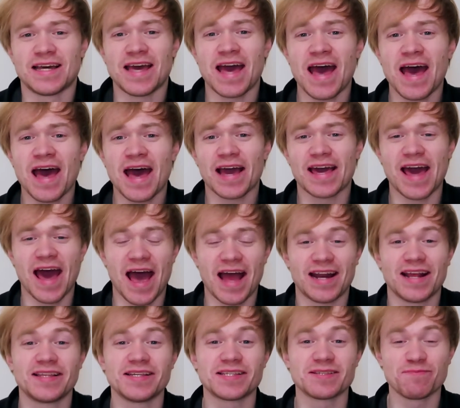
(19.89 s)
Yeah,
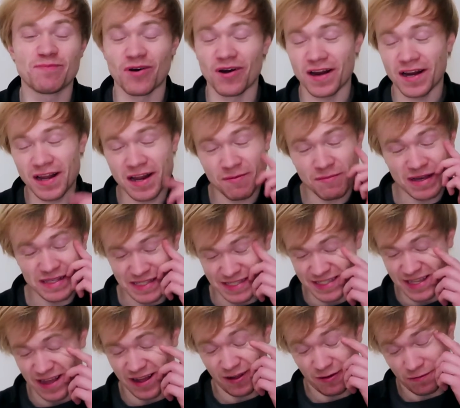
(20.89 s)
kinda disappointed in
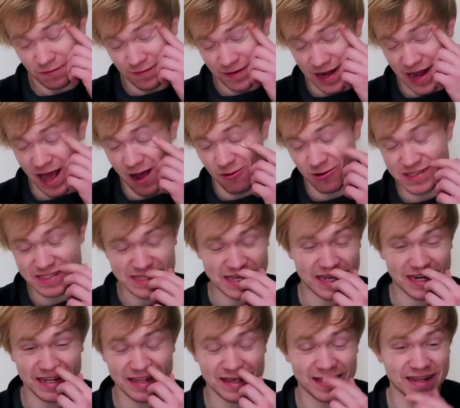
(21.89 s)
myself when I was
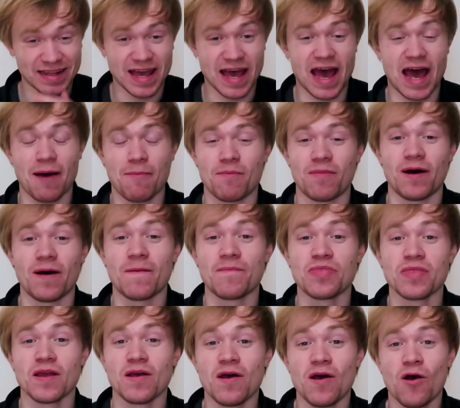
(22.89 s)
editing that,
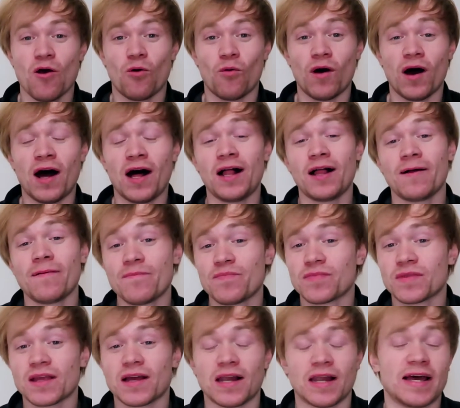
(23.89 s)
but well,
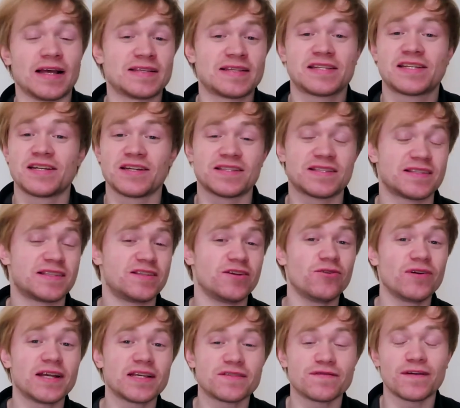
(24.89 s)
let's just
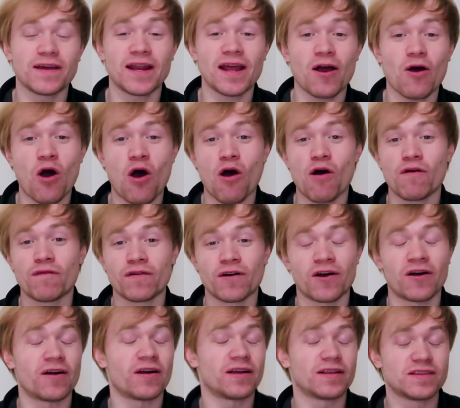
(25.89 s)
do this video
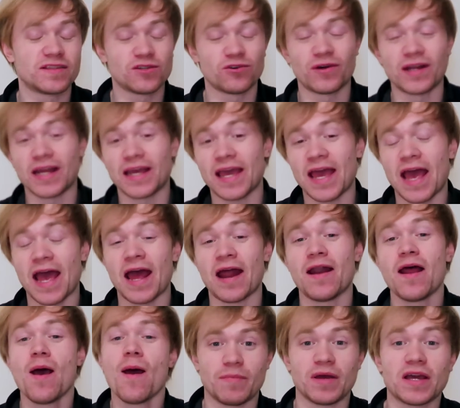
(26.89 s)
over, do it
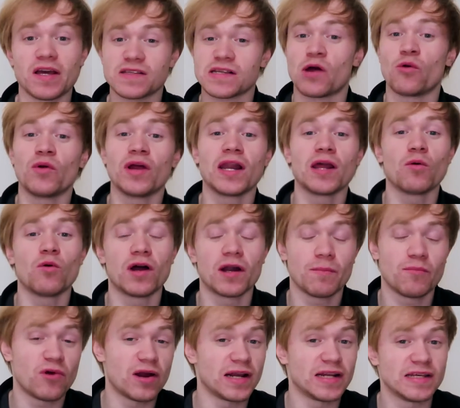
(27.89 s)
again, because I really
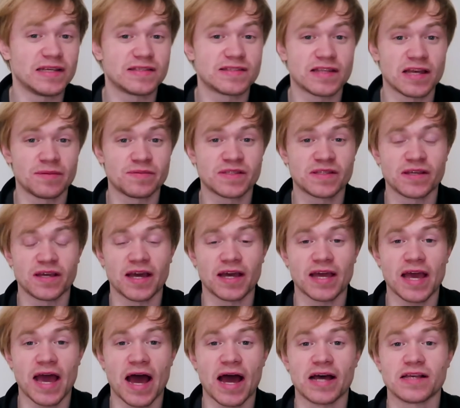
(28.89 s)
want to bring these tips to
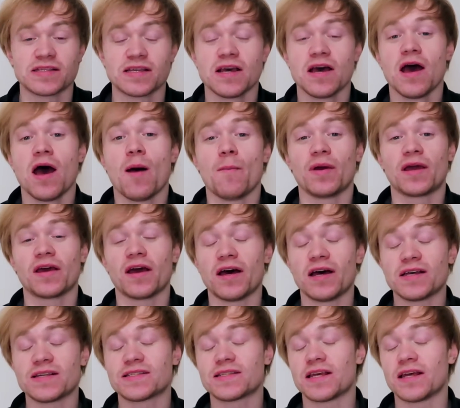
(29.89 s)
you guys,
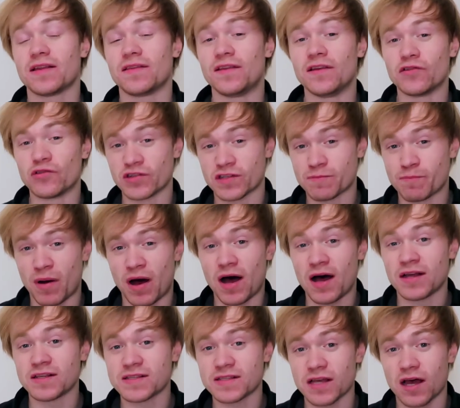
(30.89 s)
because the
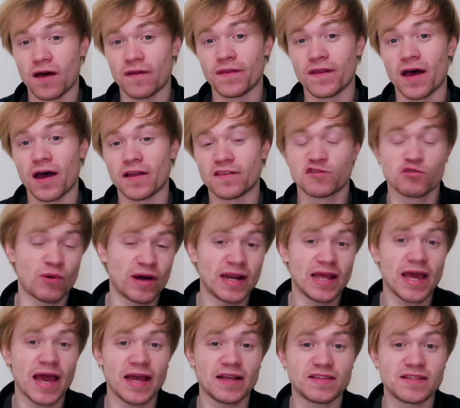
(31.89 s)
response on the
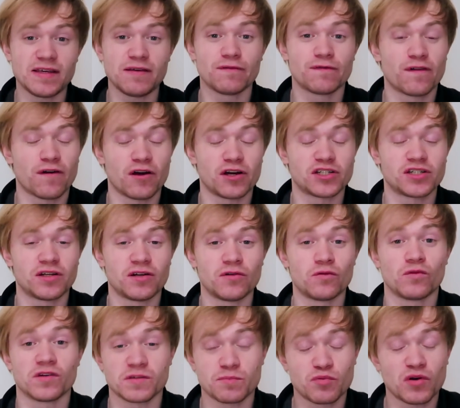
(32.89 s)
2018
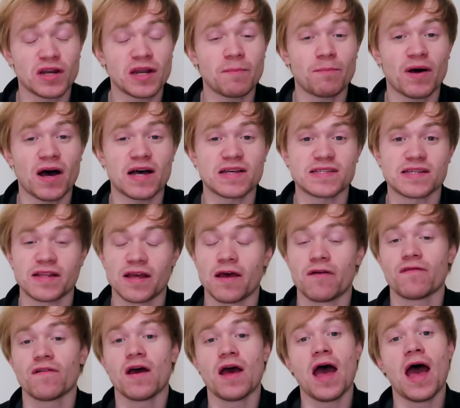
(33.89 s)
version was pretty
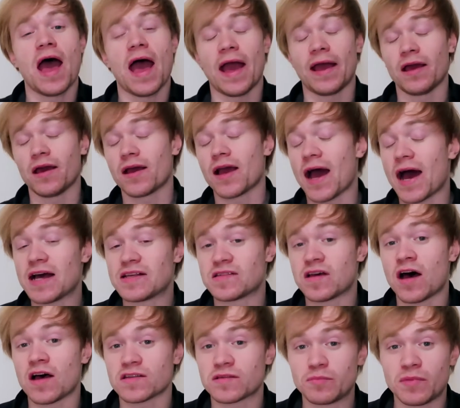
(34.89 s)
positive, and you guys
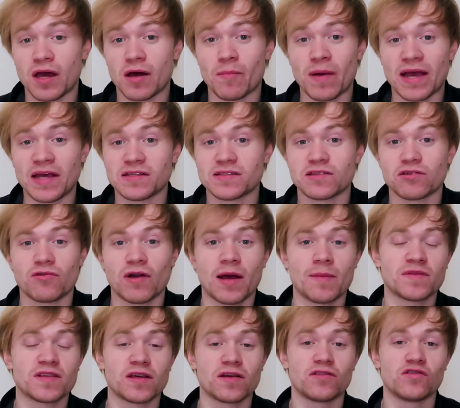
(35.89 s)
asked me on my
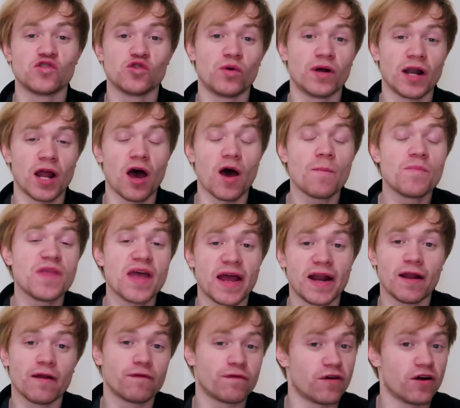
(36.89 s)
Instagram to do an
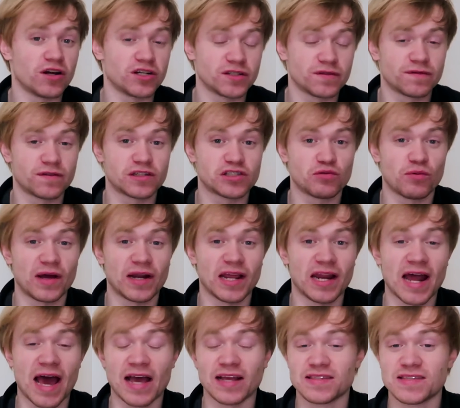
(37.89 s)
updated version for
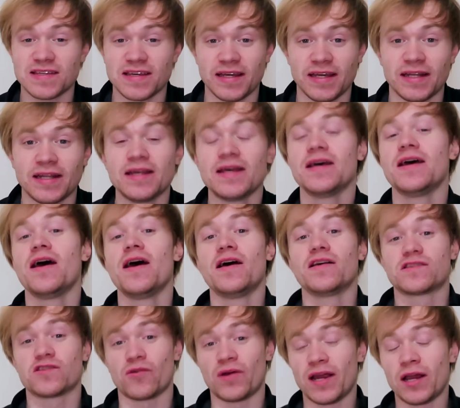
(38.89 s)
2019.
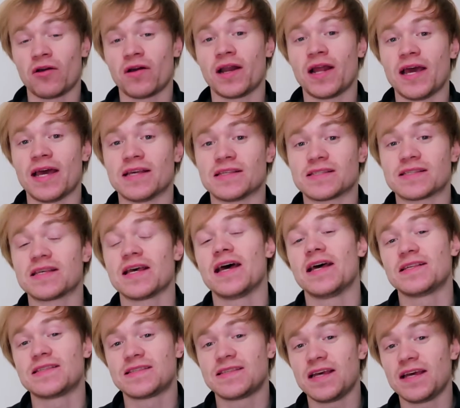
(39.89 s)
So here it is,
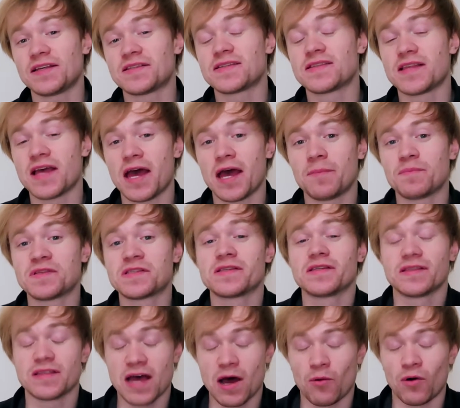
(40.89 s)
6 tips
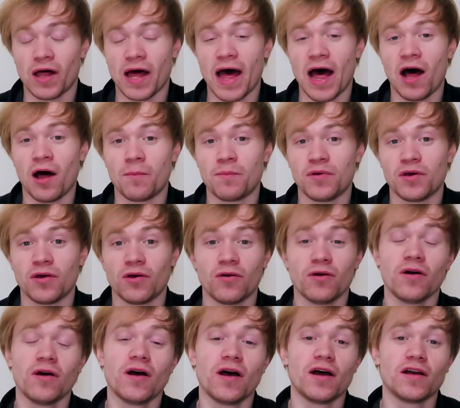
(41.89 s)
that will help
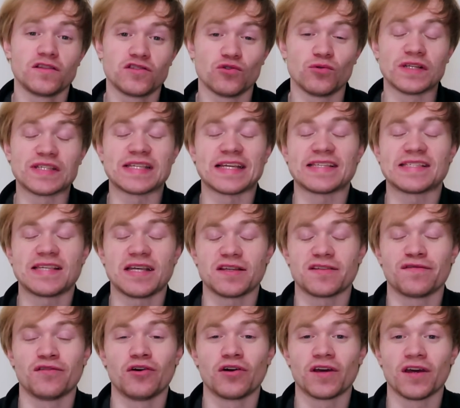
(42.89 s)
you do a
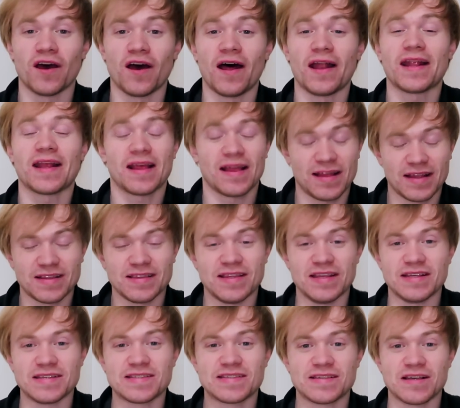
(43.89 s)
successful cut
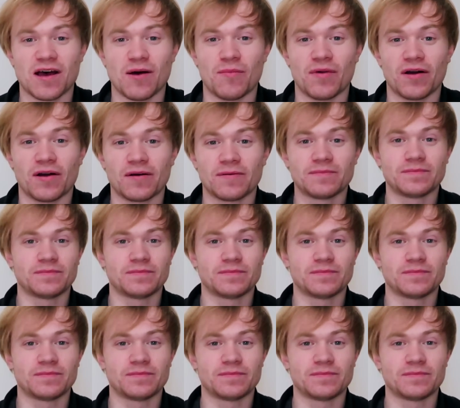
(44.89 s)
this summer.